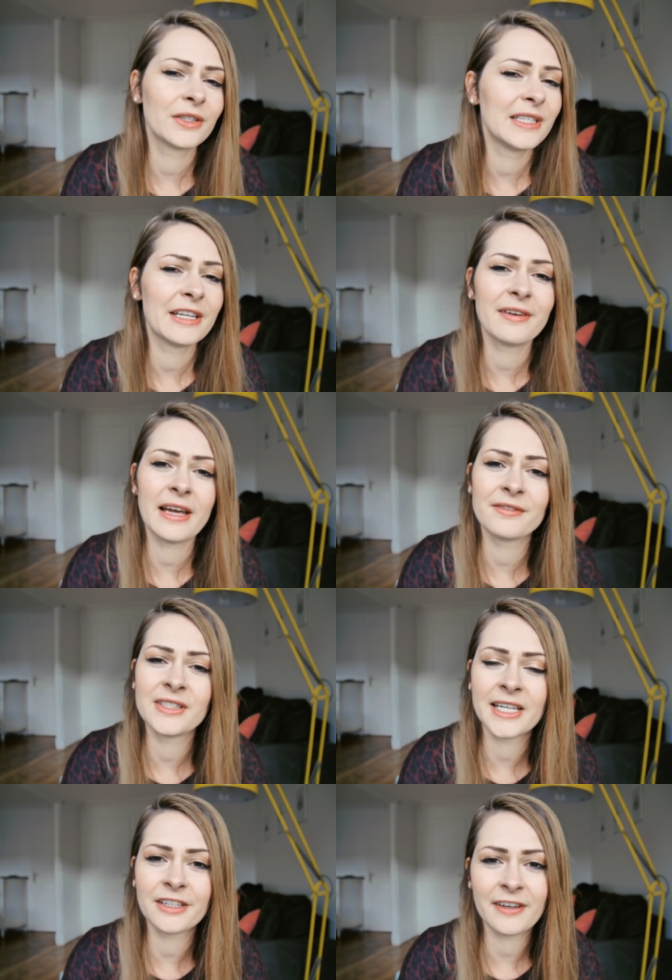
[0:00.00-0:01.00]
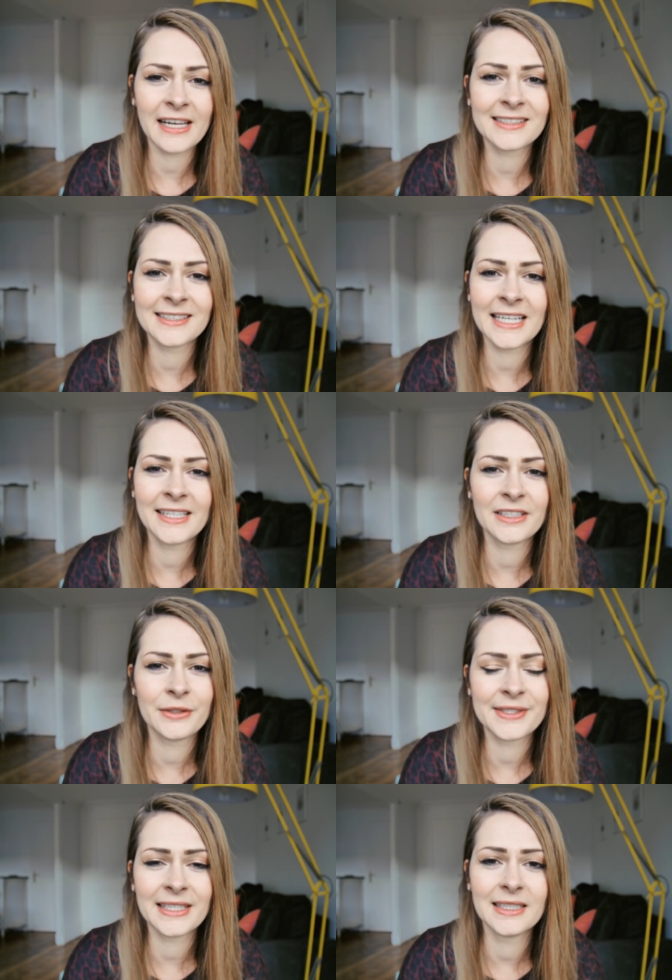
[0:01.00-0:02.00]
could never have done if I had stayed in
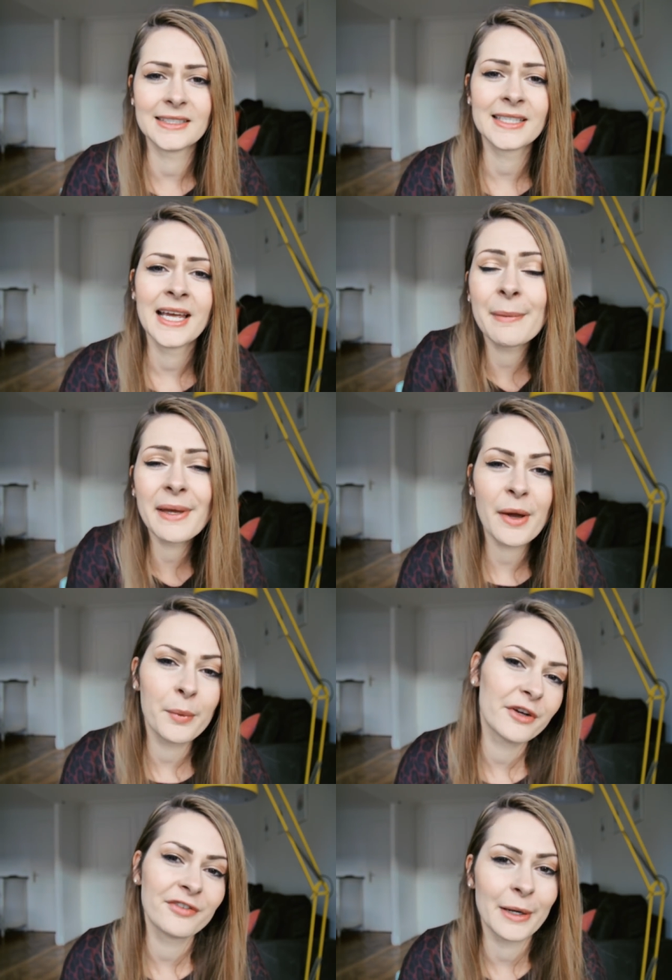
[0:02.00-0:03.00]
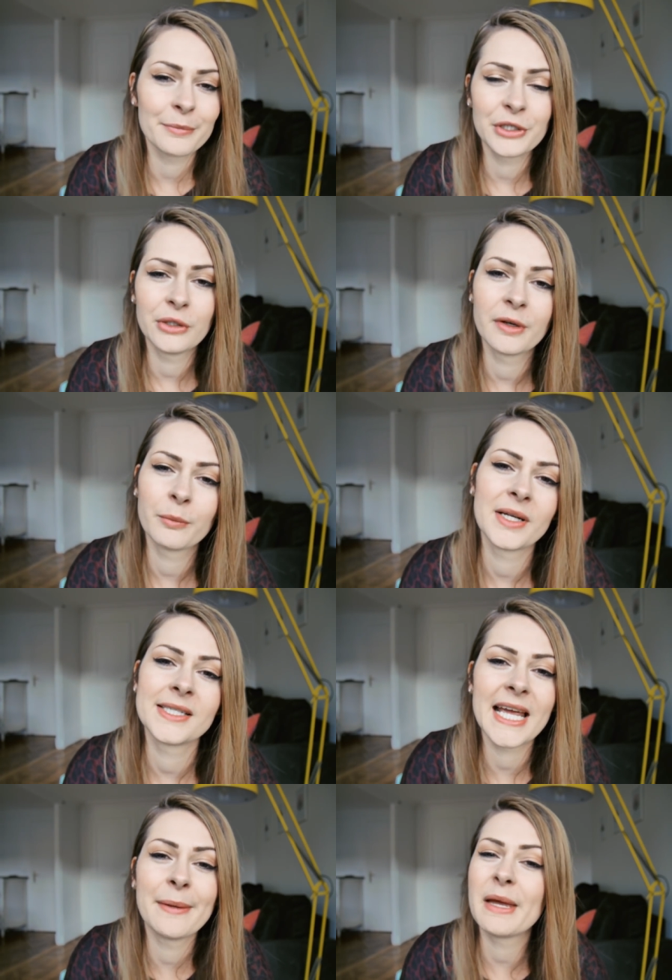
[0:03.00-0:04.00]
New Zealand. Maybe I would have come to Europe
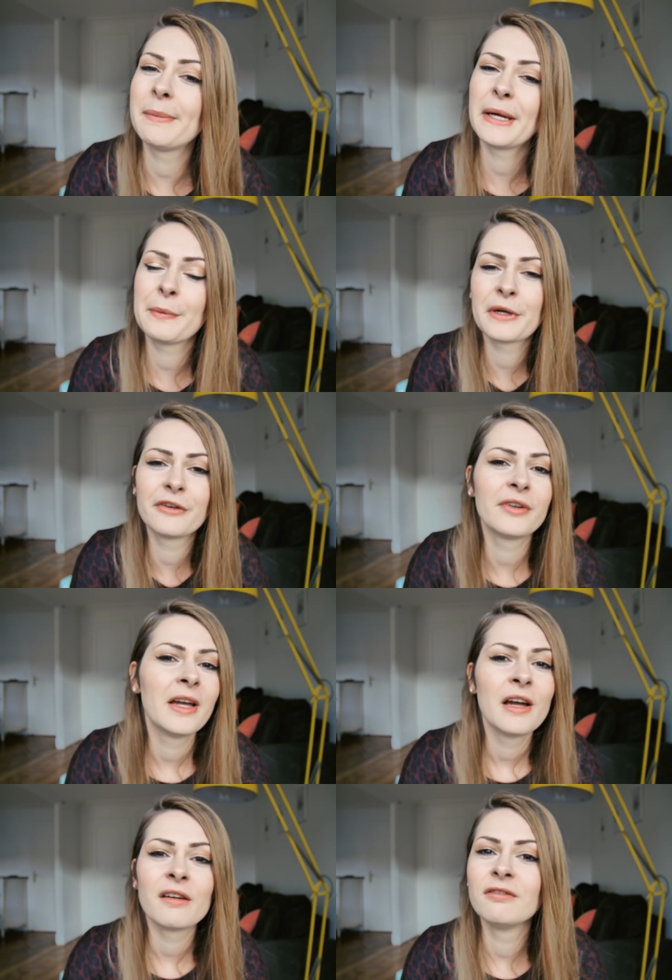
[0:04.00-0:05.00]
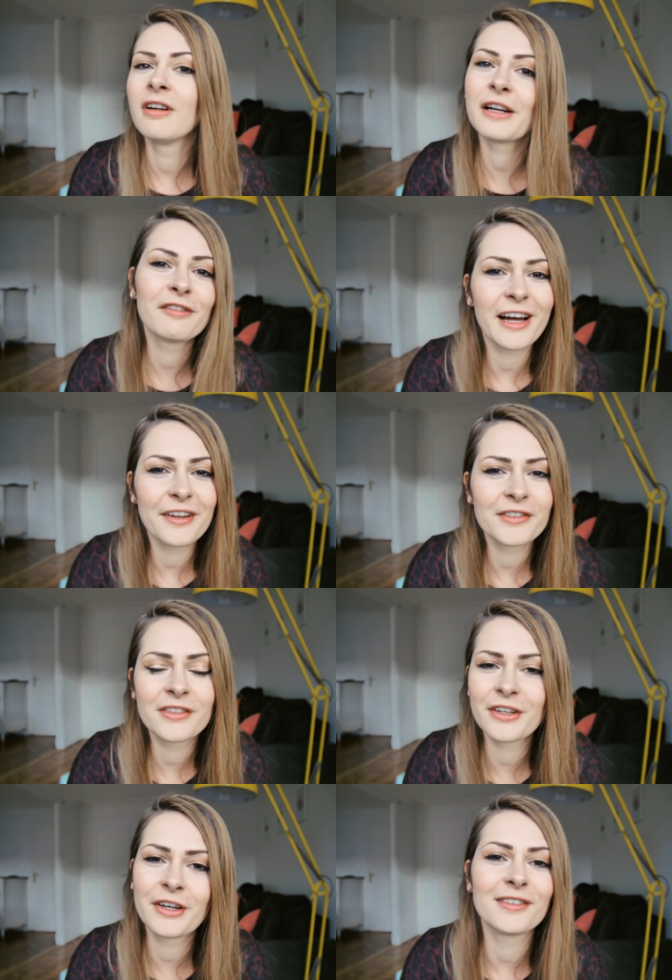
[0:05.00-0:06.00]
one day. Maybe I would have run around
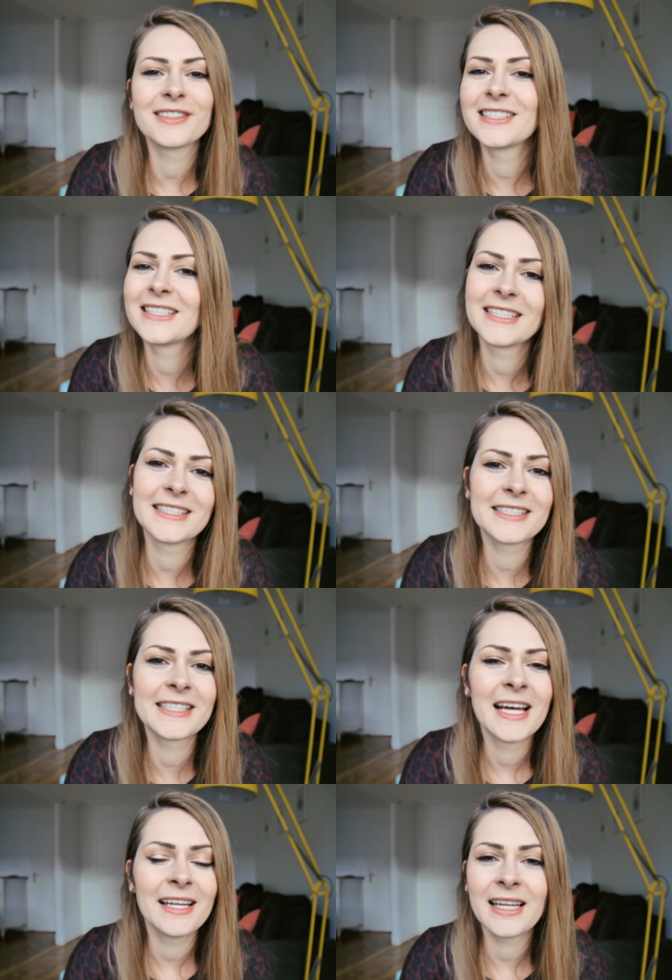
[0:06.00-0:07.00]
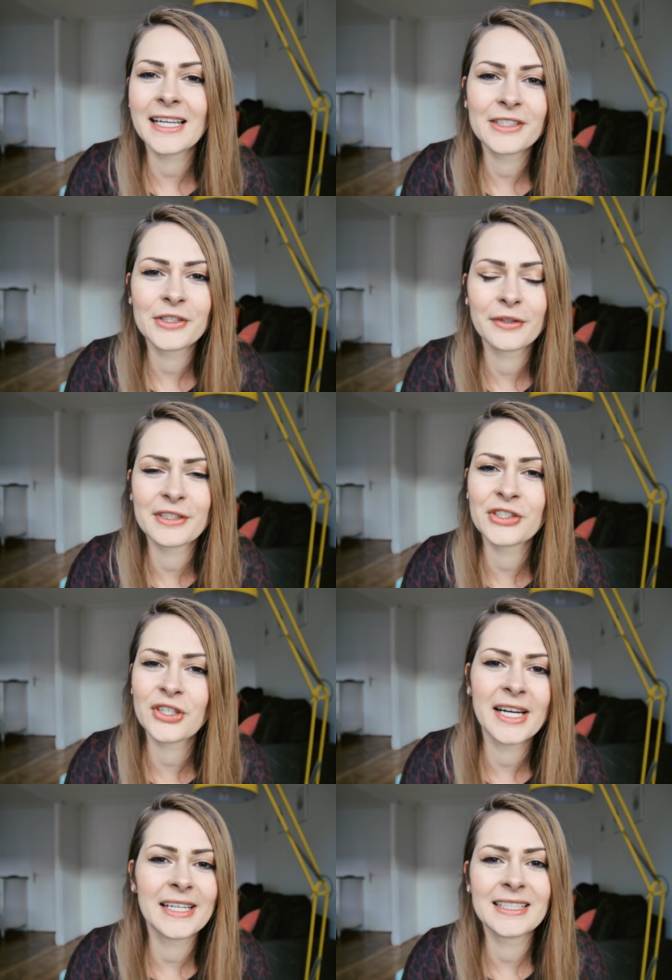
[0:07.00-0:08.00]
the continent like a tourist
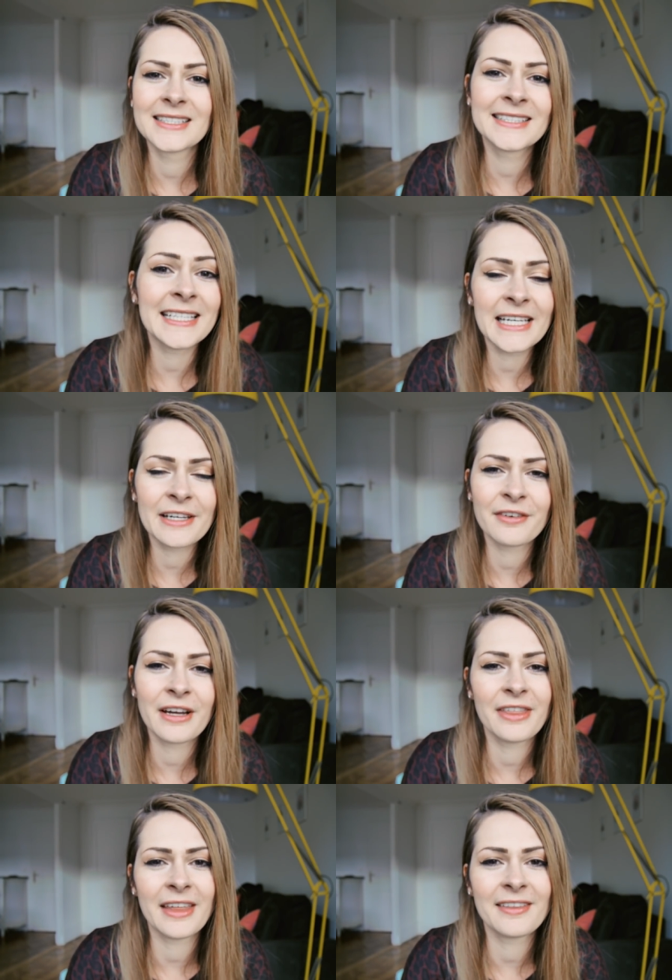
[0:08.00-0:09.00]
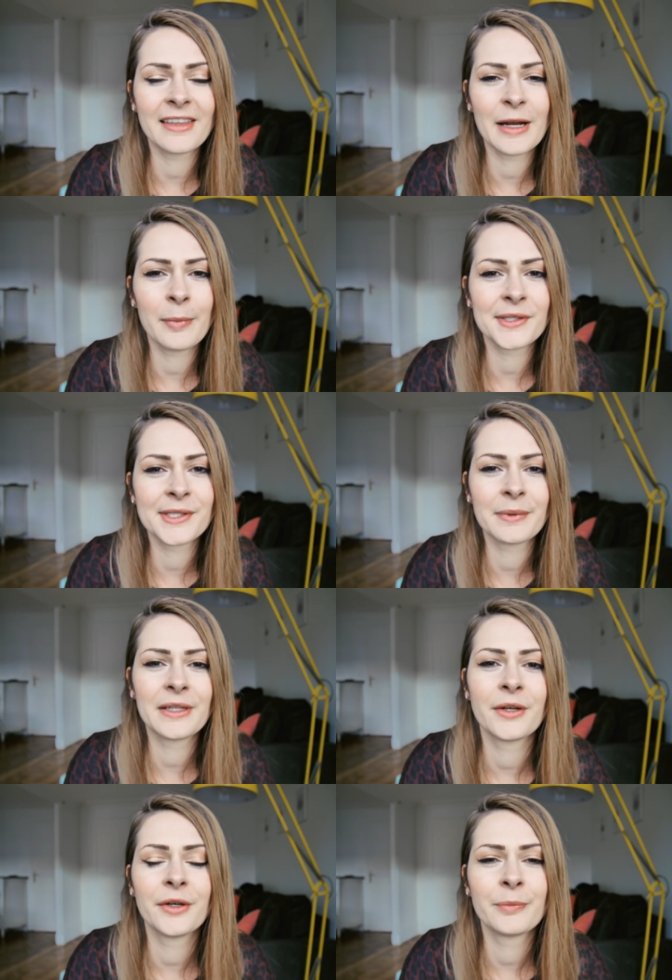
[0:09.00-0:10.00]
trying to see everything that I possibly
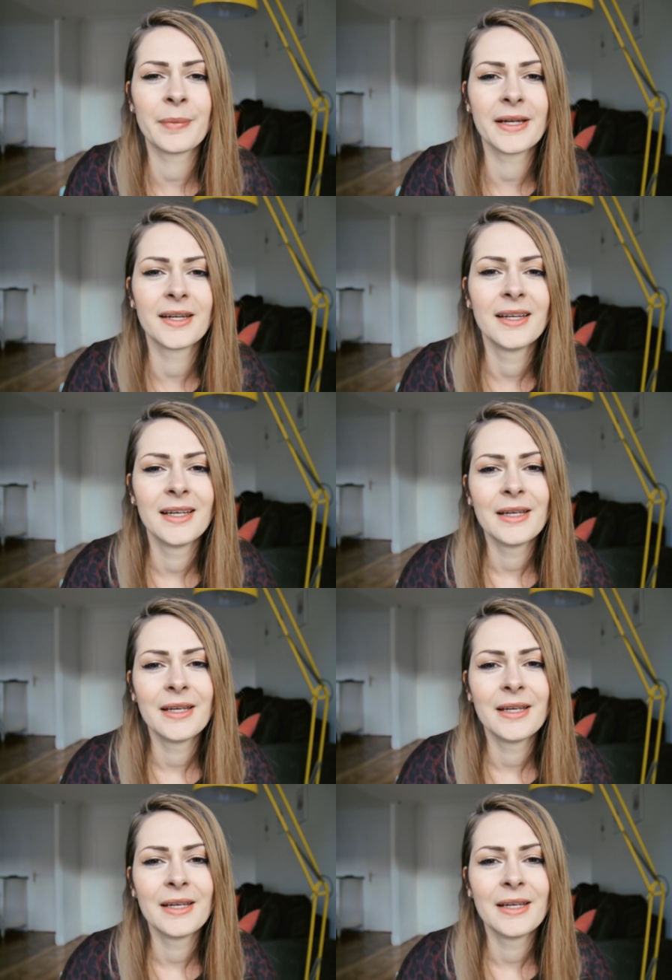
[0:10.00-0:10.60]
could. But